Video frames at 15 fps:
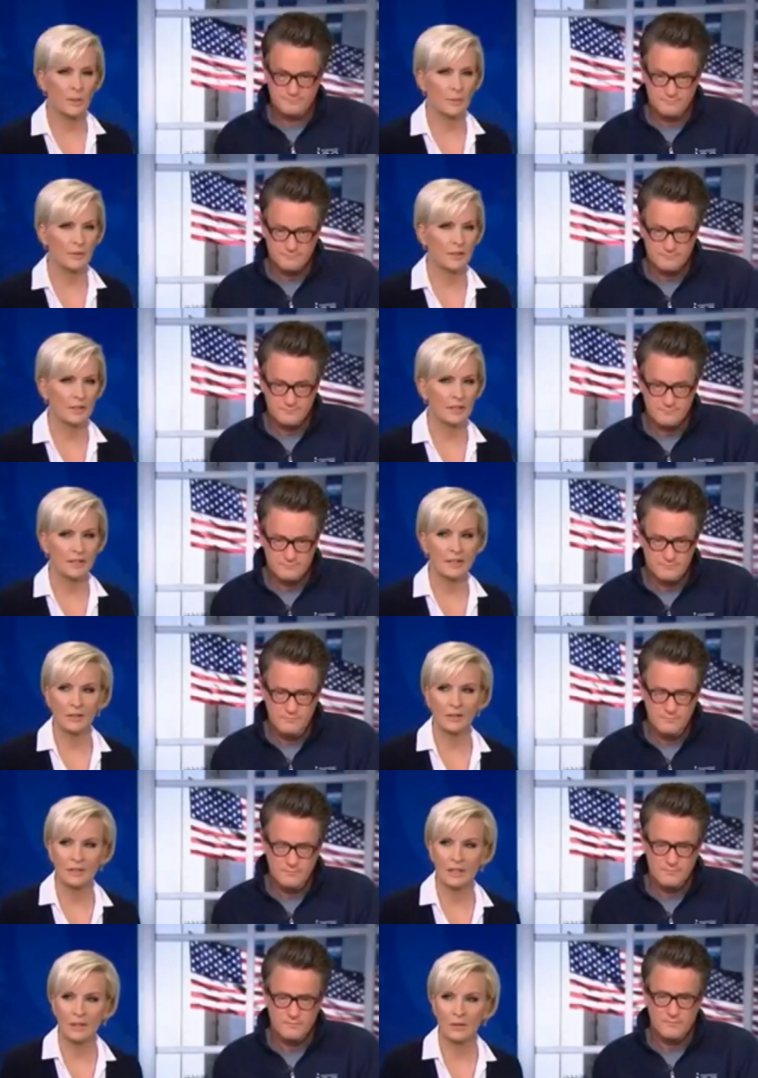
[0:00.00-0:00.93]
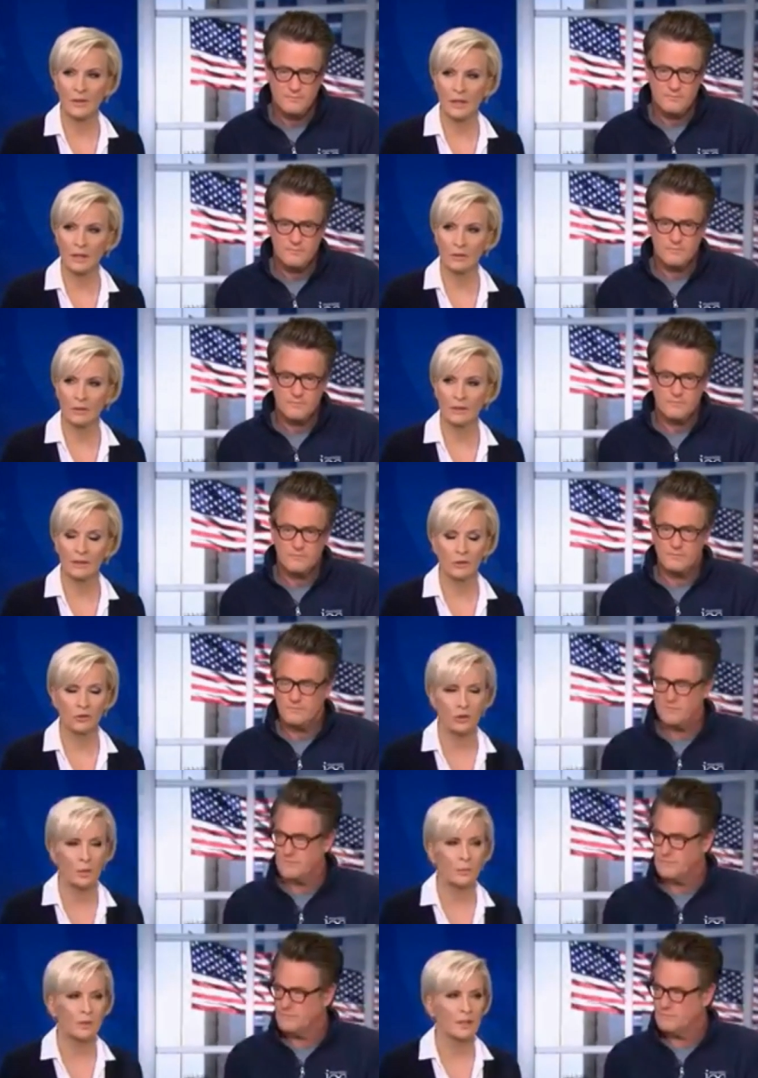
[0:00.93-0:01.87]
Speaker 1: through some of the details here that are a
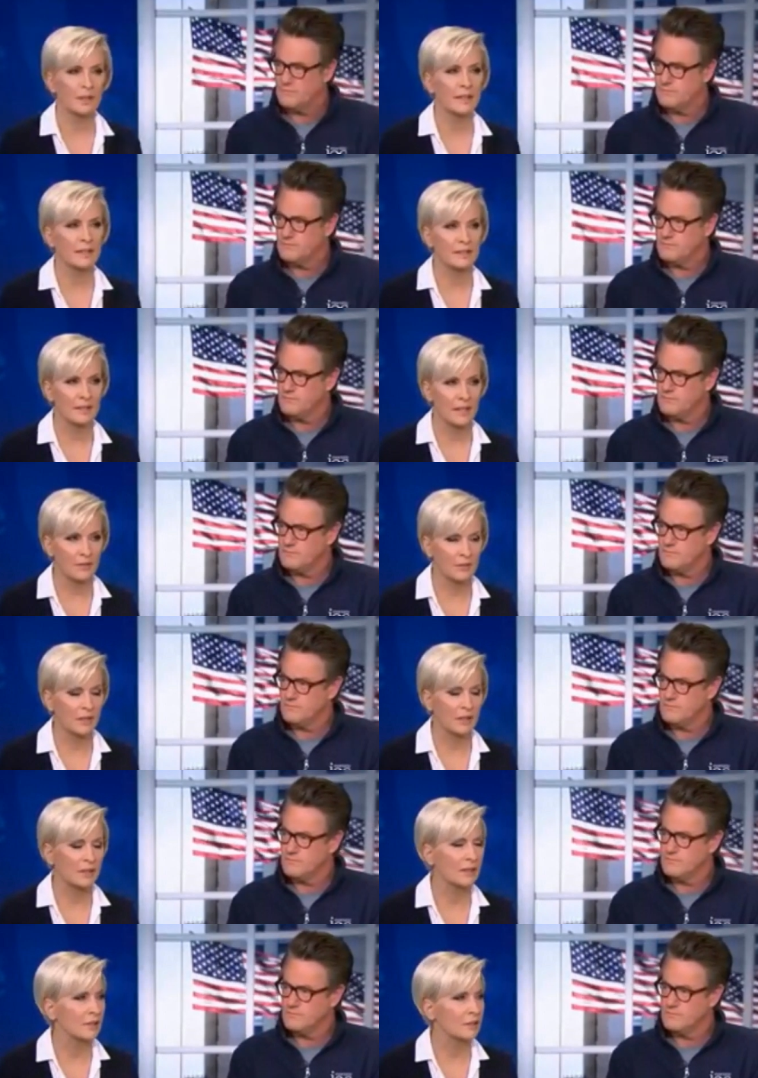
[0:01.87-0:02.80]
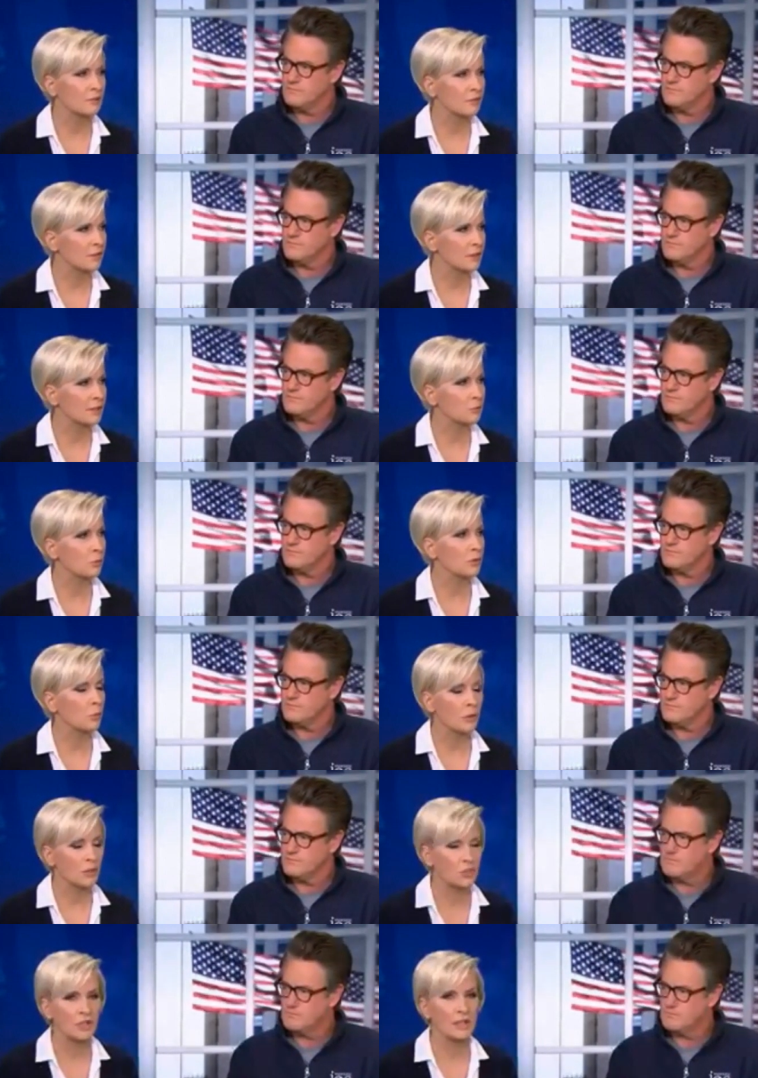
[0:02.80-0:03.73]
little troubling and definitely conflict
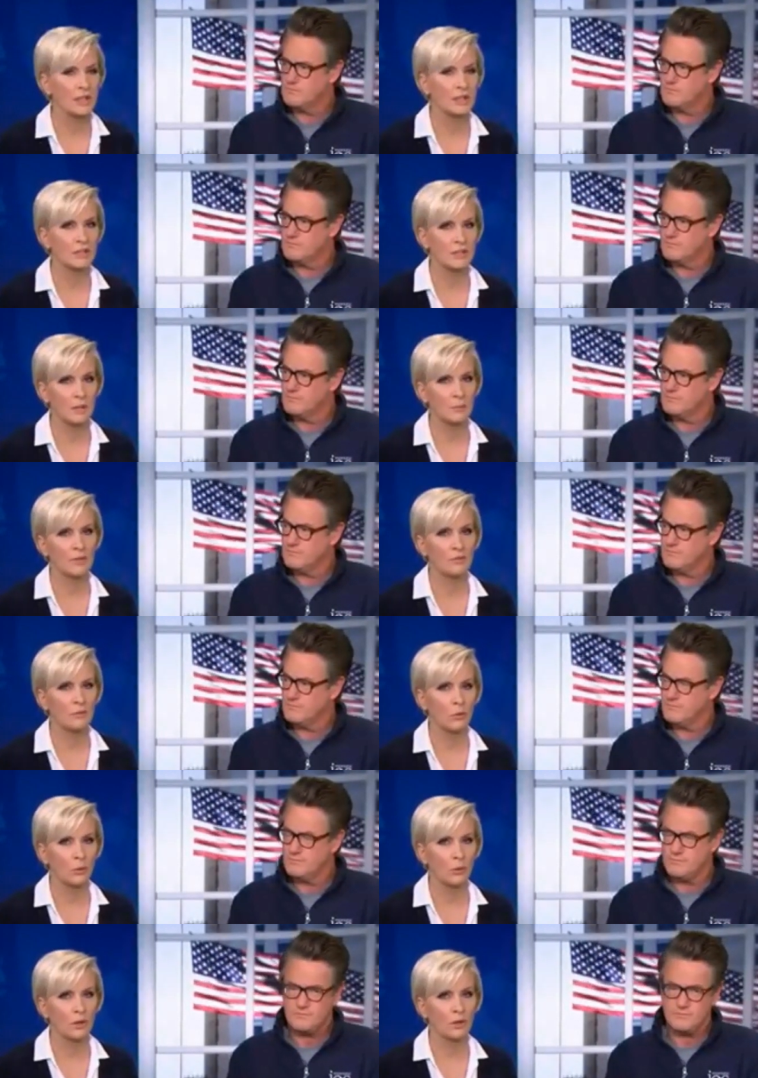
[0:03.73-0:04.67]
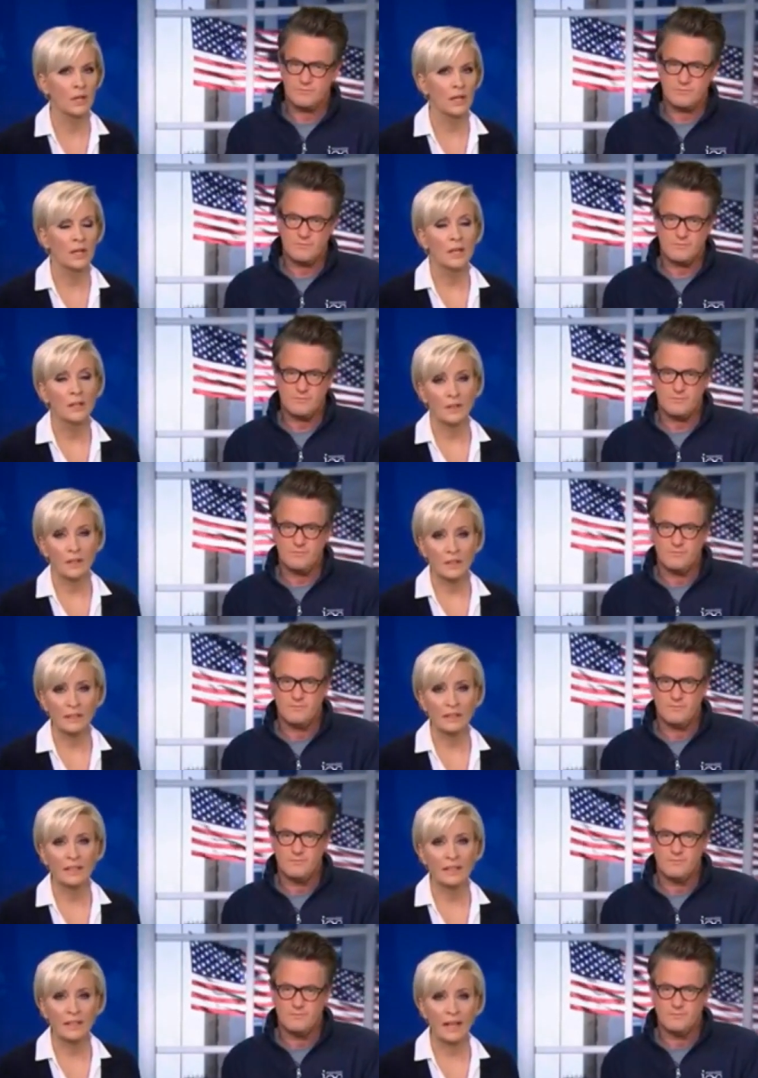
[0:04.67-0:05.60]
with what she has said before. The
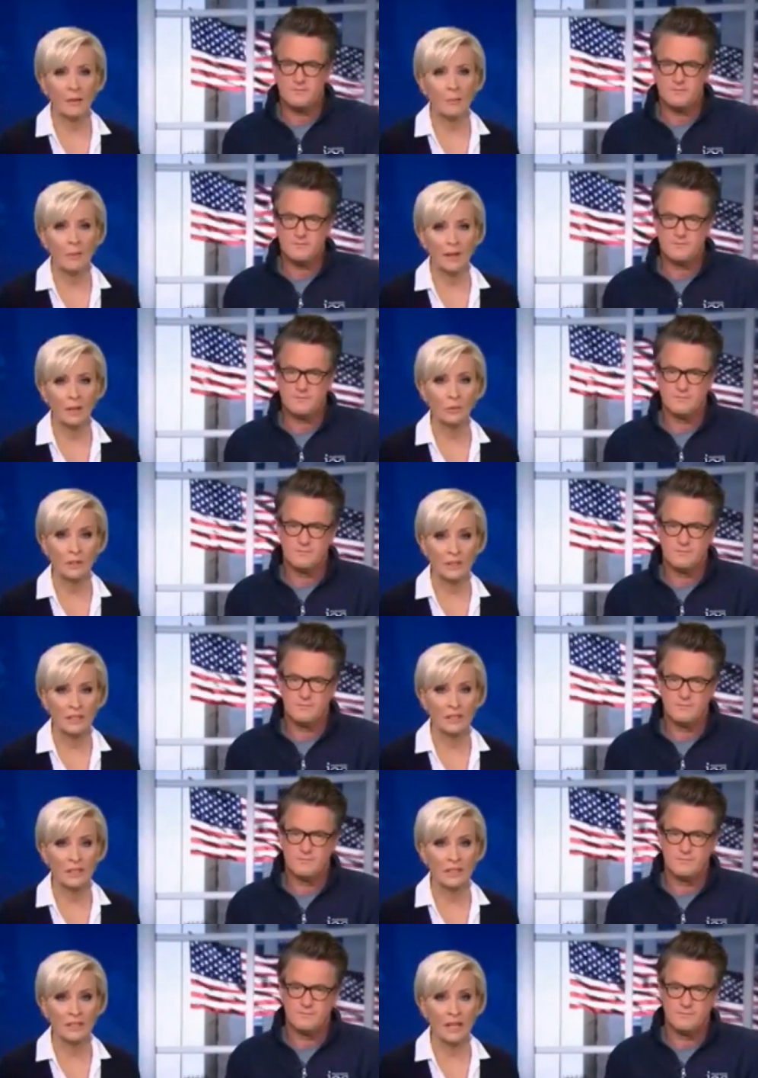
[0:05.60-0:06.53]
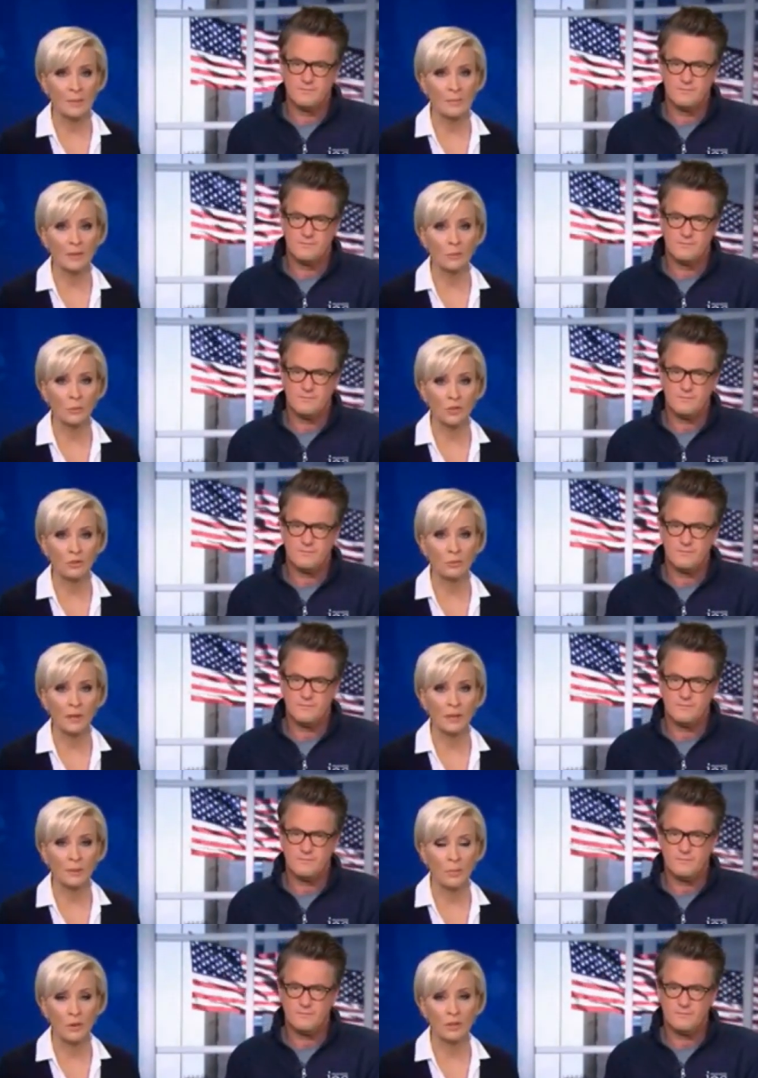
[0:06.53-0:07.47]
Clinton campaign released a statement
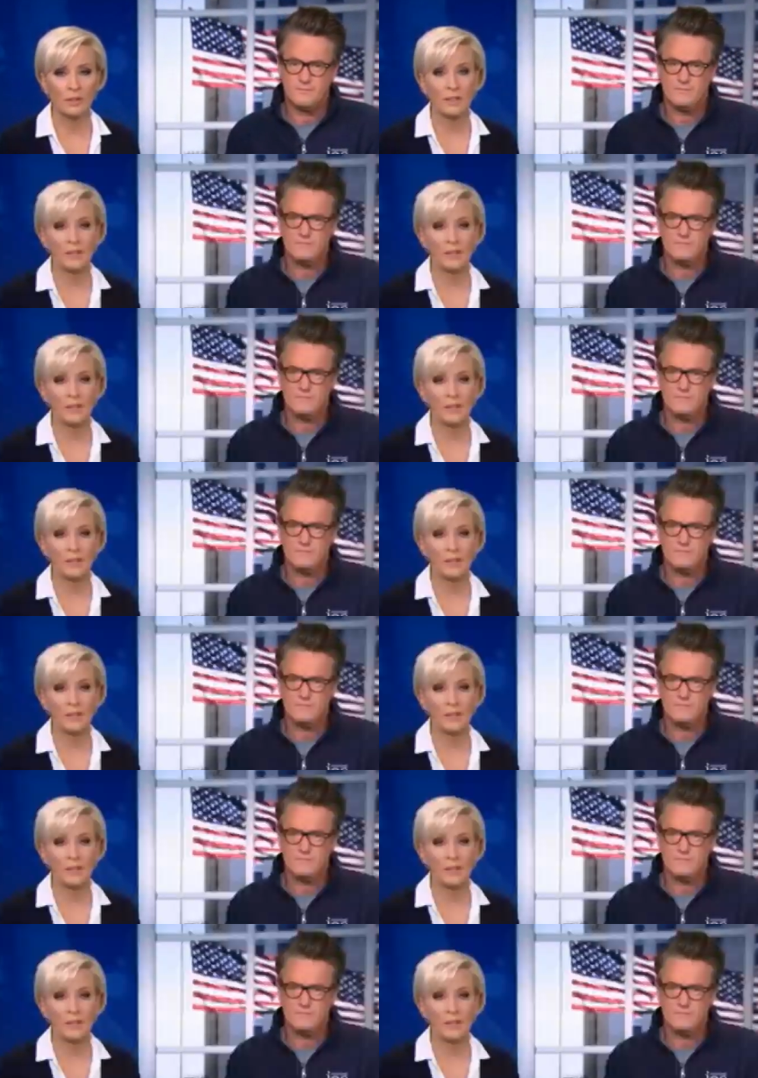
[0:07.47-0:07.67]
which read